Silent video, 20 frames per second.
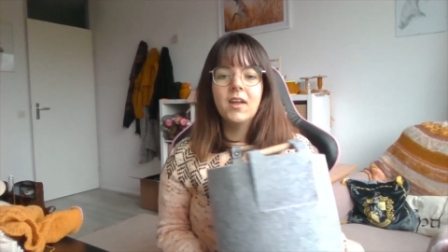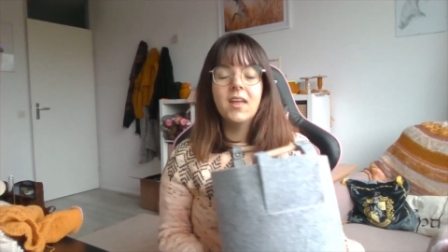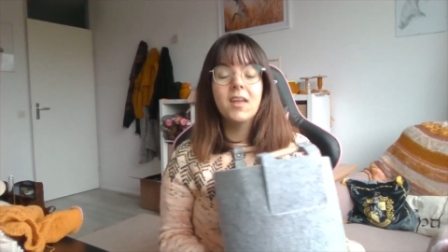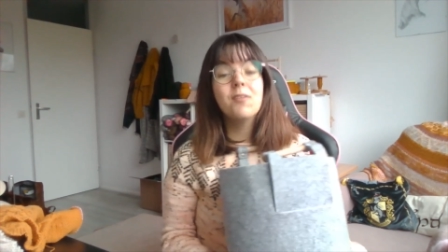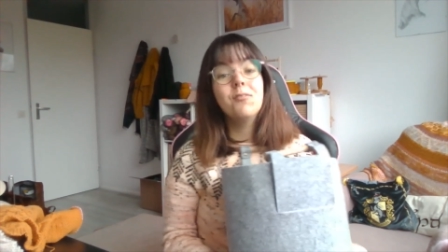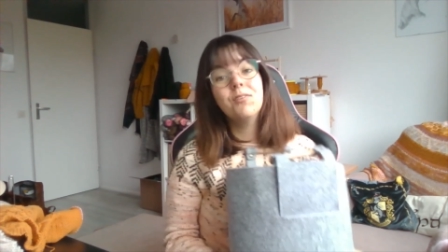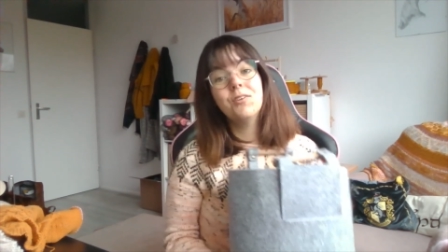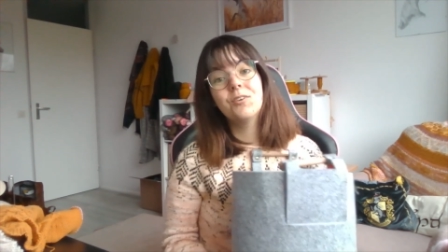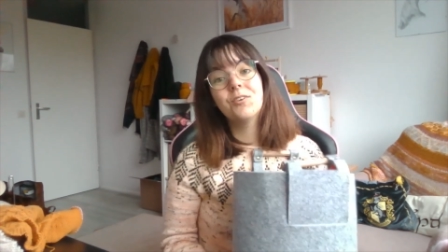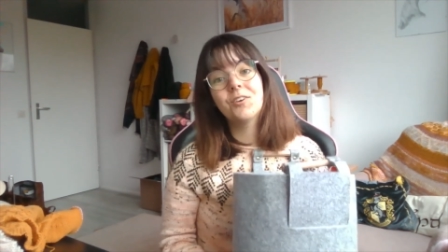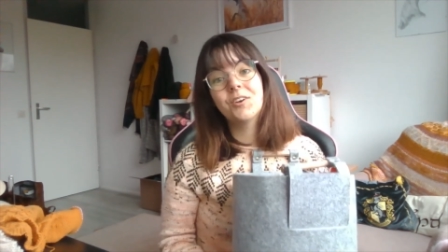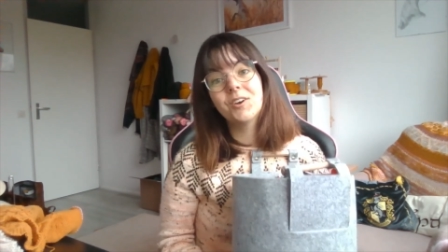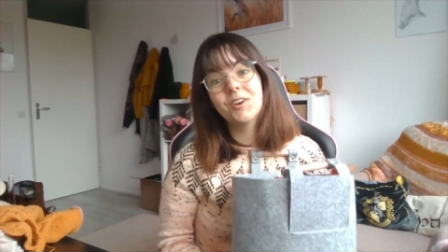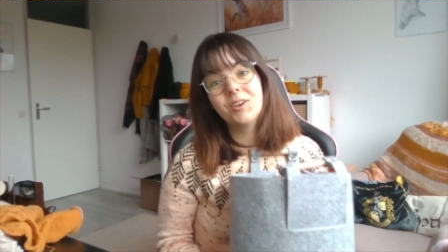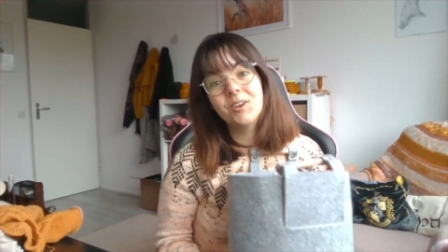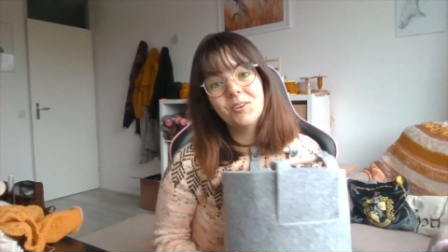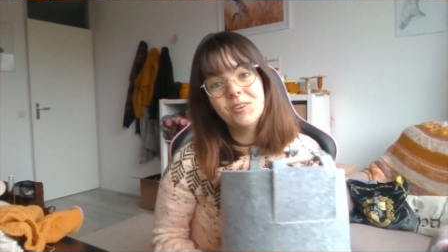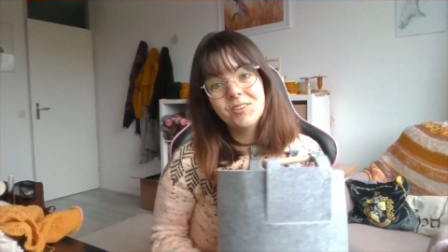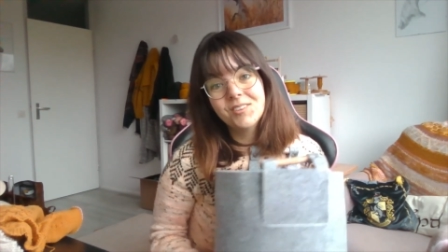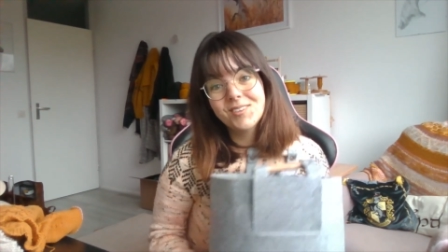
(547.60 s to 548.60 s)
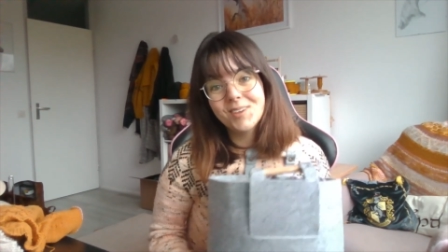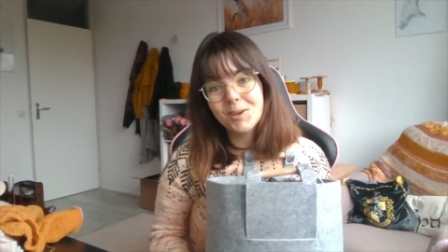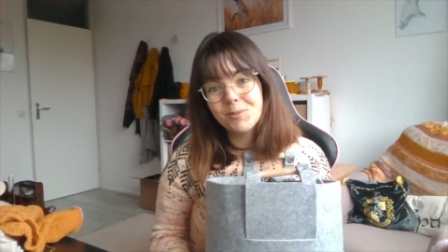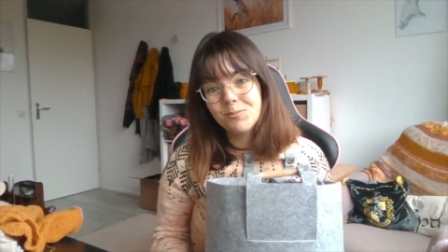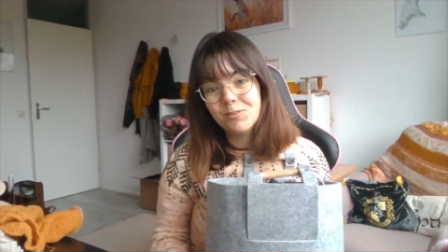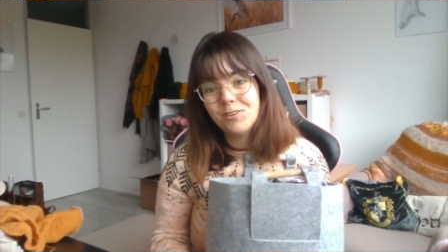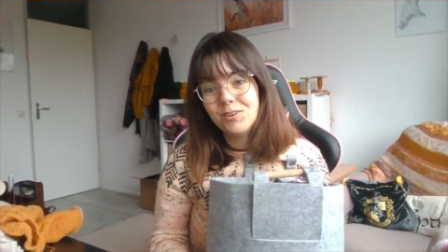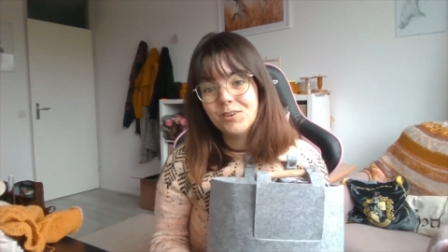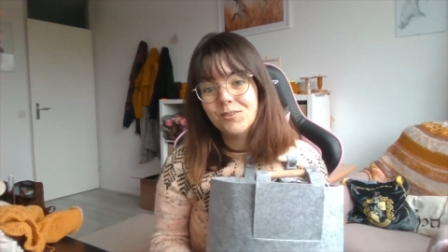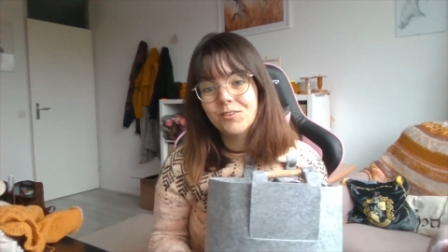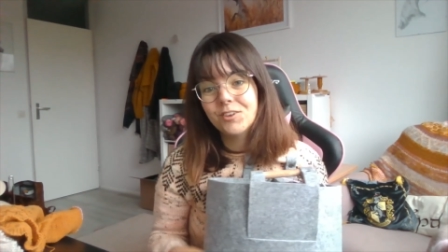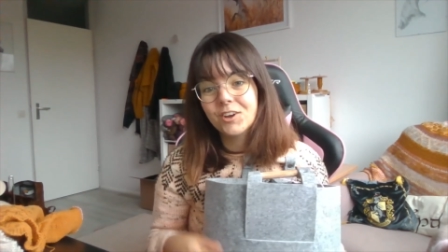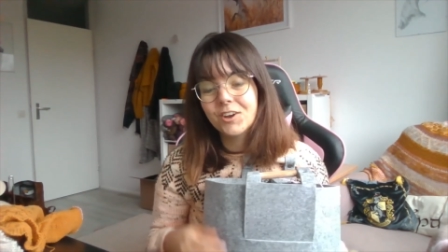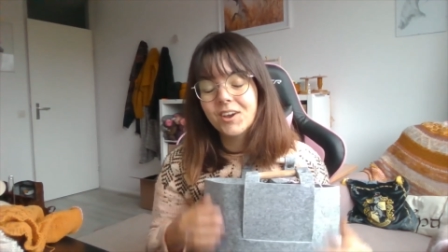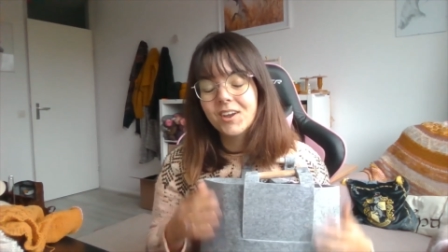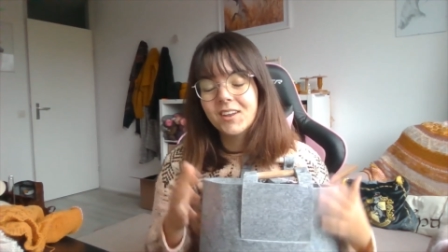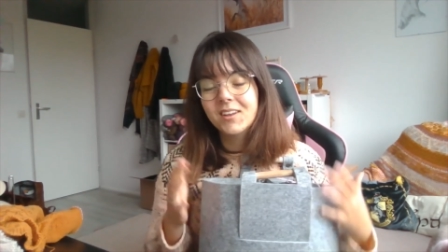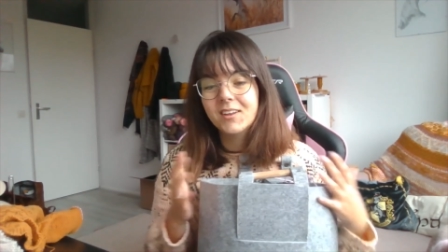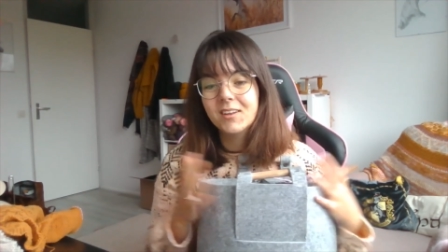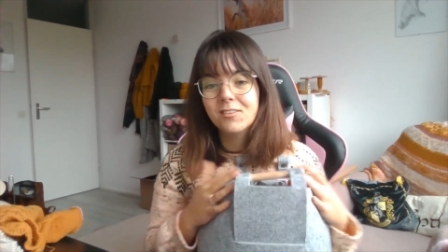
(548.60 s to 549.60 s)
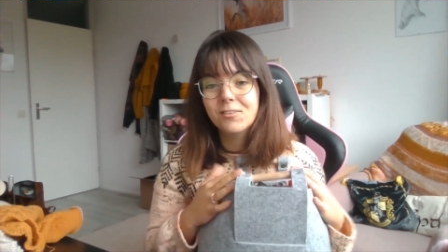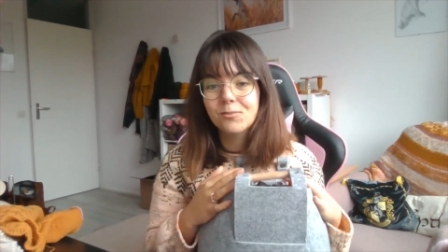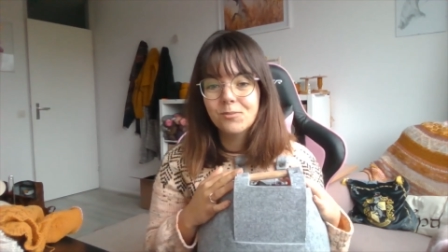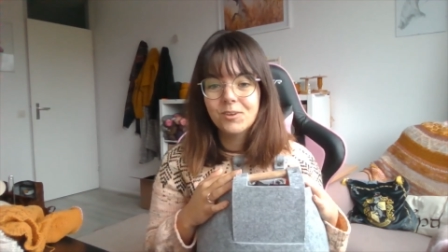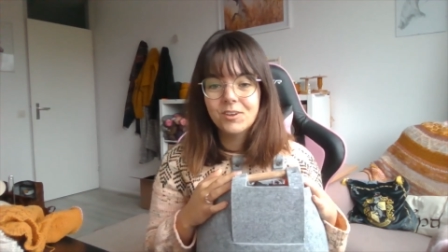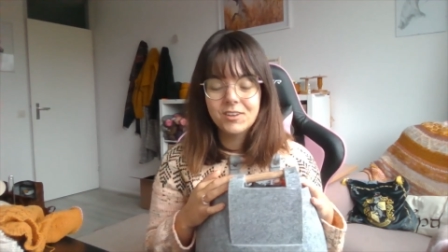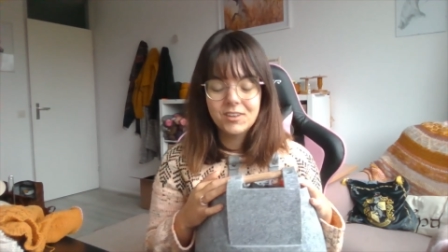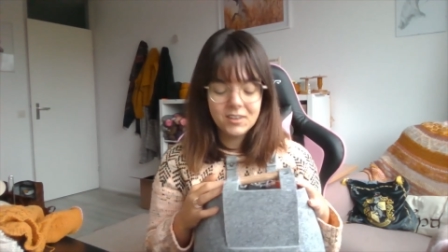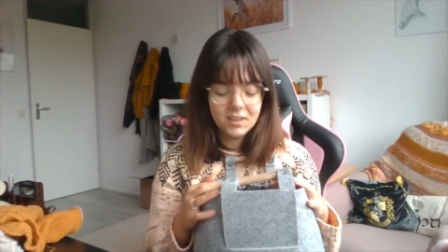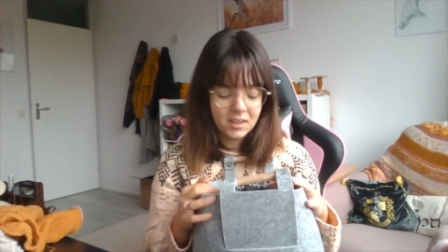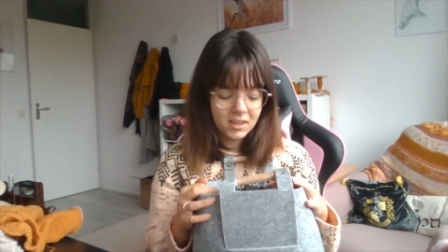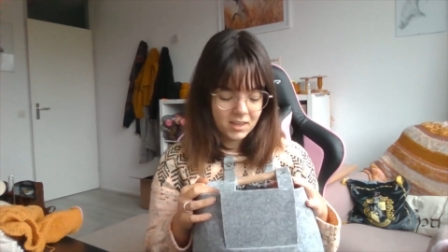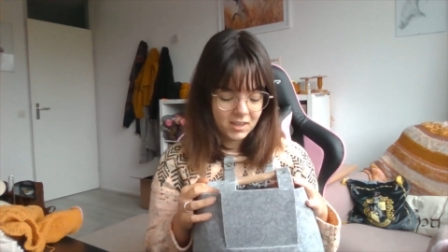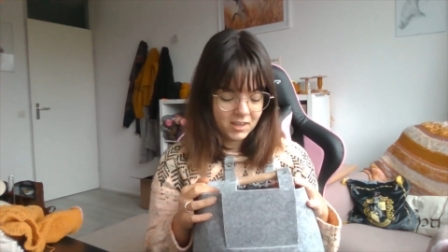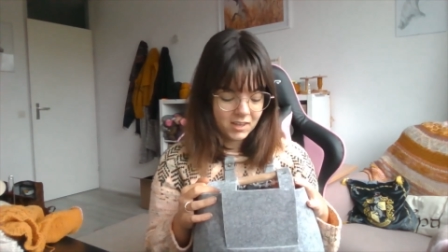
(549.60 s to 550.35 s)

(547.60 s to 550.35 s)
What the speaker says: if you are a long-time viewer, this one